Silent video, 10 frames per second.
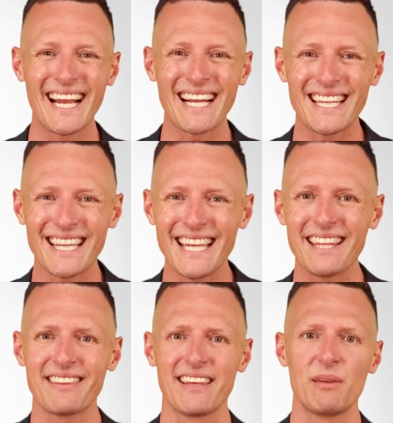a clear
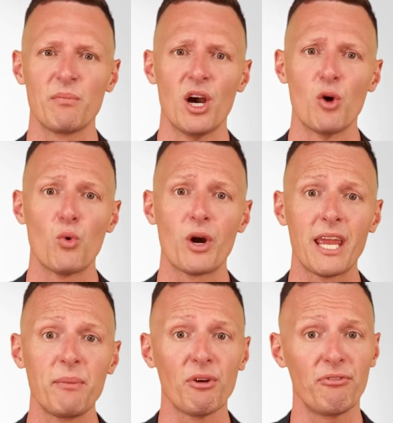theme will
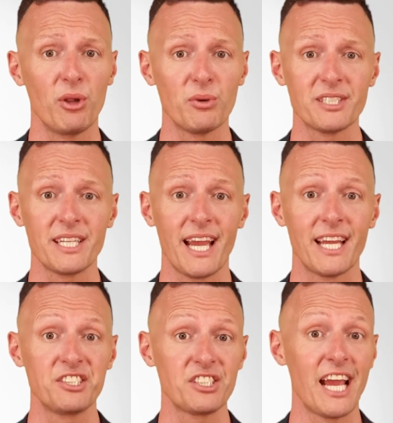keep your followers
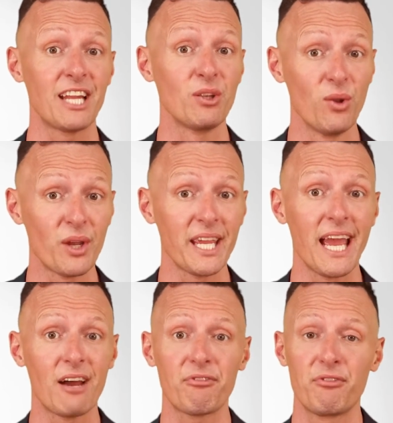engaged and looking
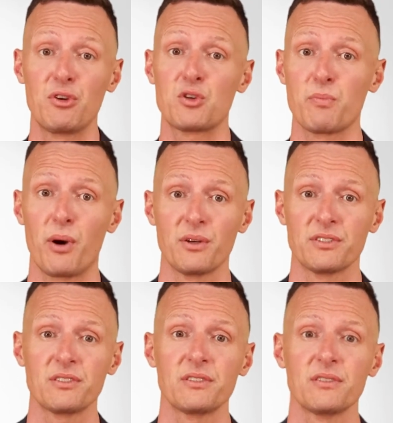out for future posts.